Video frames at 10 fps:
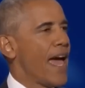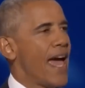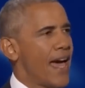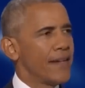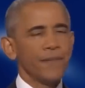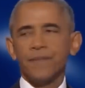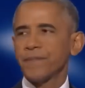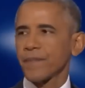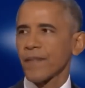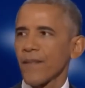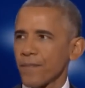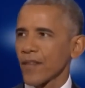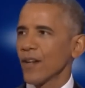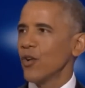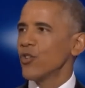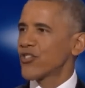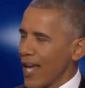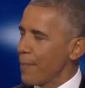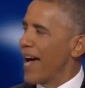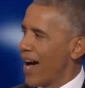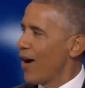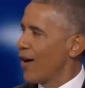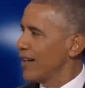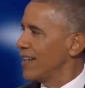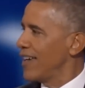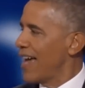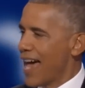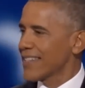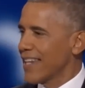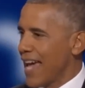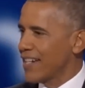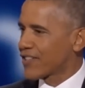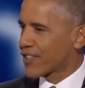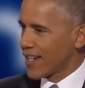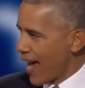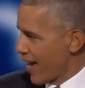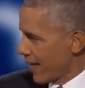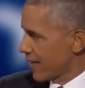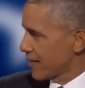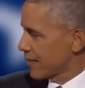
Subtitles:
and who somehow hasn't aged a day.